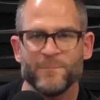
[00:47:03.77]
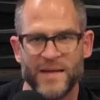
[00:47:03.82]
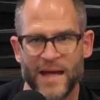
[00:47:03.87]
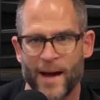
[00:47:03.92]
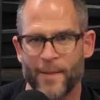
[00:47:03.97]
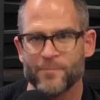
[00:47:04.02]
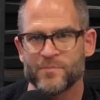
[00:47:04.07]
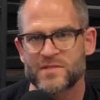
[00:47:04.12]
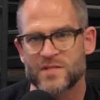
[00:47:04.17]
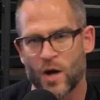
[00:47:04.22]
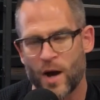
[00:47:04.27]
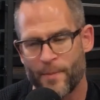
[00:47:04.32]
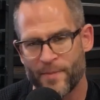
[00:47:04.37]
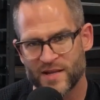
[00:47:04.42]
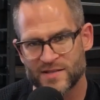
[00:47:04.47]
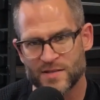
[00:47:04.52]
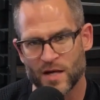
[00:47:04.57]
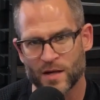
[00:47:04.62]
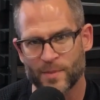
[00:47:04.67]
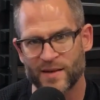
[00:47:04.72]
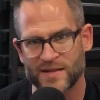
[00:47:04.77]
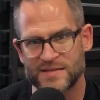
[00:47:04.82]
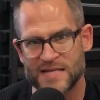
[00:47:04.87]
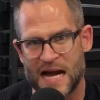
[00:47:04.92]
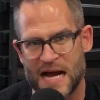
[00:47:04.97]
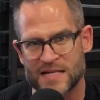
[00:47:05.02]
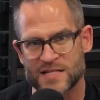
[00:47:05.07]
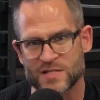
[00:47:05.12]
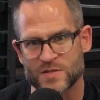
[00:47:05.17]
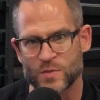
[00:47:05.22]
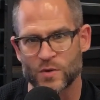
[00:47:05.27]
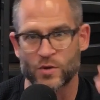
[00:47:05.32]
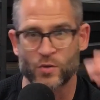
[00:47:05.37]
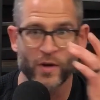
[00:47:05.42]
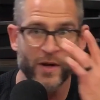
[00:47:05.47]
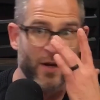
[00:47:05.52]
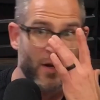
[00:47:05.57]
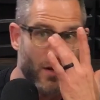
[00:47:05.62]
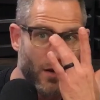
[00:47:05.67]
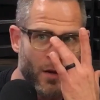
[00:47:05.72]
Yeah. So I'm going to talk about taxes real
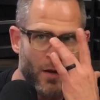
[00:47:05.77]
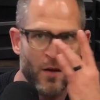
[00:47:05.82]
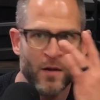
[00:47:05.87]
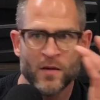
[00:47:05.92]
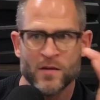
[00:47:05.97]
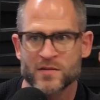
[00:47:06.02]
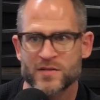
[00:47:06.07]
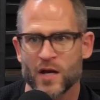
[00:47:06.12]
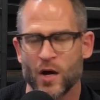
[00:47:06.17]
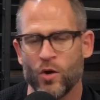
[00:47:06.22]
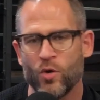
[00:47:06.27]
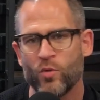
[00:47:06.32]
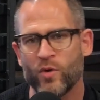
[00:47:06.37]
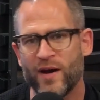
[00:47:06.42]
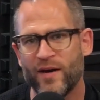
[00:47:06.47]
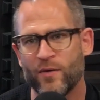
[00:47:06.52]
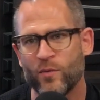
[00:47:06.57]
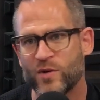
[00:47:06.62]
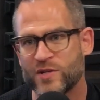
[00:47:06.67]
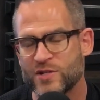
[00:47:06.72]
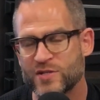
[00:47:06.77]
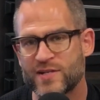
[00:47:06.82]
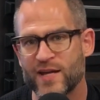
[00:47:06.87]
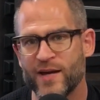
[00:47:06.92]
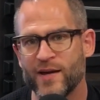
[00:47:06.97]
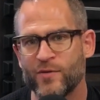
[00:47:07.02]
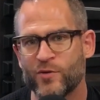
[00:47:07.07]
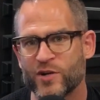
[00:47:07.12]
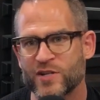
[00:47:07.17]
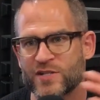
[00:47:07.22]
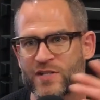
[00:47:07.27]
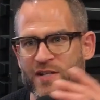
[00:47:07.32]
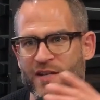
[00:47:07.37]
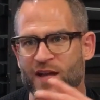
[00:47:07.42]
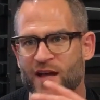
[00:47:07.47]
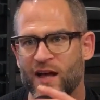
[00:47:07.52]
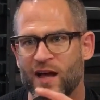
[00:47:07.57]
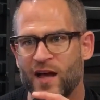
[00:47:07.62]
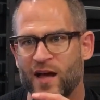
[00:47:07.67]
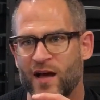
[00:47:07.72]
quick. So whenever, would you say, Christian?
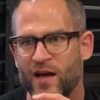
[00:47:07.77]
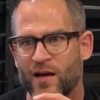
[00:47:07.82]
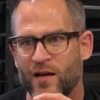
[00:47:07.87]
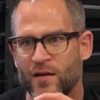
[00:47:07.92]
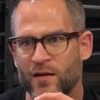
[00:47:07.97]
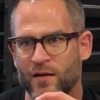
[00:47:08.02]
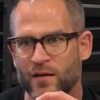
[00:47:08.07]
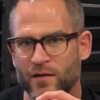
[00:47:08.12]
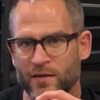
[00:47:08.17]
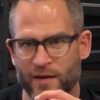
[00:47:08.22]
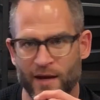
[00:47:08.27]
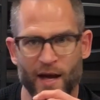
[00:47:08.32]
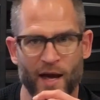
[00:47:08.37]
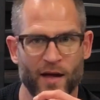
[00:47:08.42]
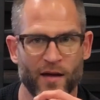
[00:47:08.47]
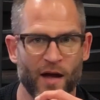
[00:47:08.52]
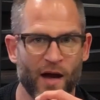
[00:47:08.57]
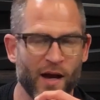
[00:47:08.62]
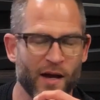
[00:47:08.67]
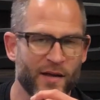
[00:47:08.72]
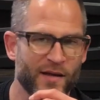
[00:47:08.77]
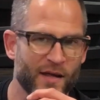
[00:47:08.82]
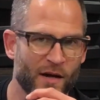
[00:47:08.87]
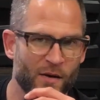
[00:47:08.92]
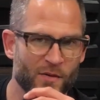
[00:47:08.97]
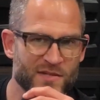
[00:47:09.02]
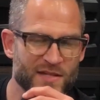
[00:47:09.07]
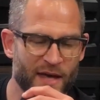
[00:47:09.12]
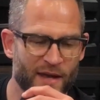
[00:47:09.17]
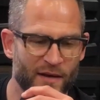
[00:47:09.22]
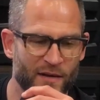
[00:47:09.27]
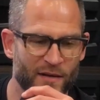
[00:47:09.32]
Yeah, all right. He can always add.